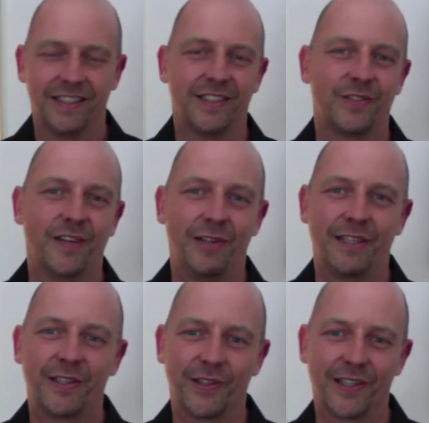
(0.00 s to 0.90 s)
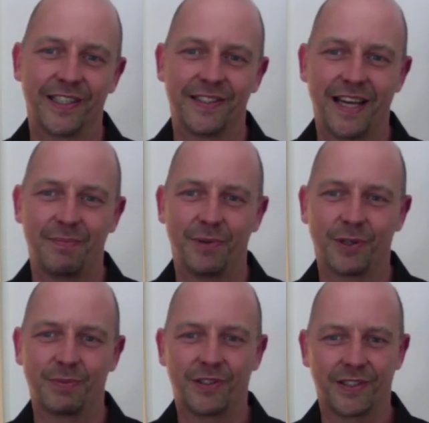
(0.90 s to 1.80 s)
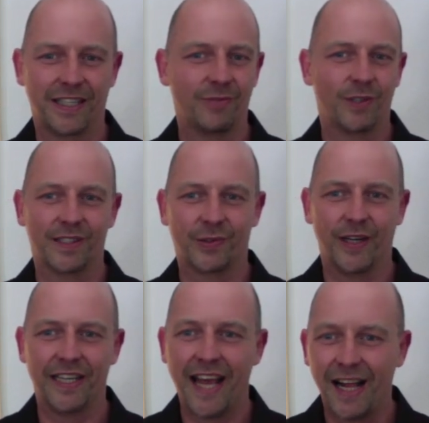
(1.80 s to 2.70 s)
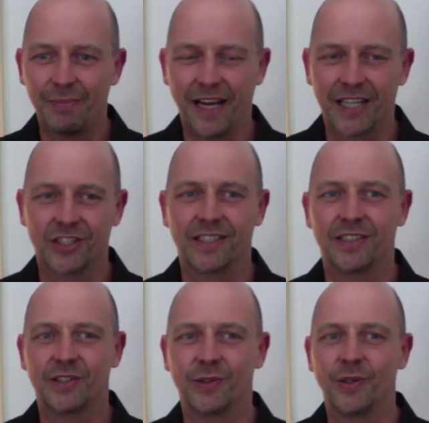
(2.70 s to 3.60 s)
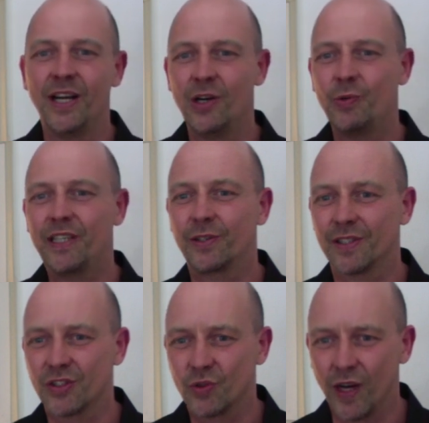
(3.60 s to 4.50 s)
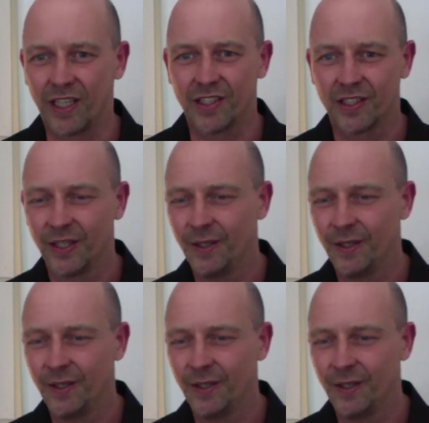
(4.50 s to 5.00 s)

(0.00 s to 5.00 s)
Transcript: is very good in that book, because that was a great help actually to reconstruct,